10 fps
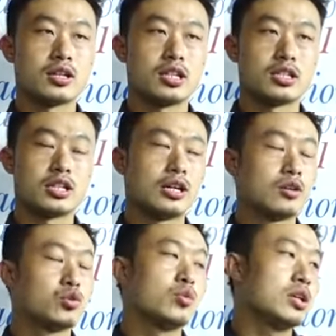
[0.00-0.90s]
is
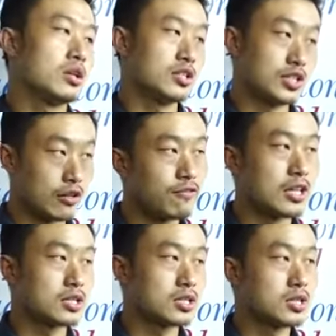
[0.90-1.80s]
to be
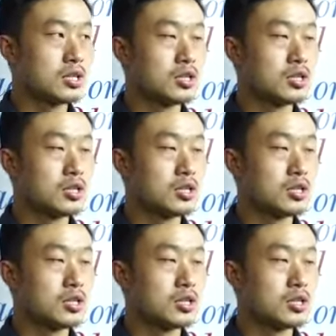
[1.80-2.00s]
selfless.